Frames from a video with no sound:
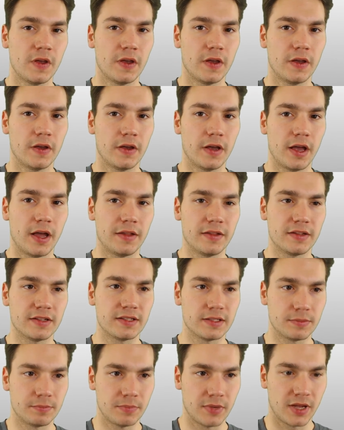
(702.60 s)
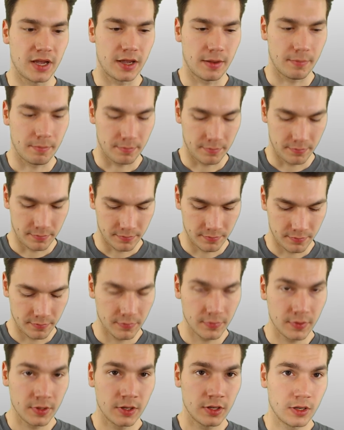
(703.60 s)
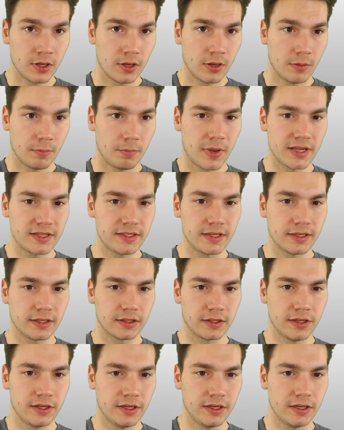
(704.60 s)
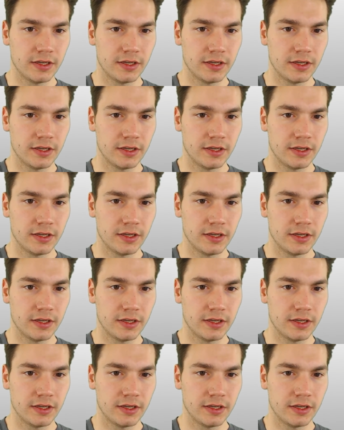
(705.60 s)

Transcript: And this is um, basically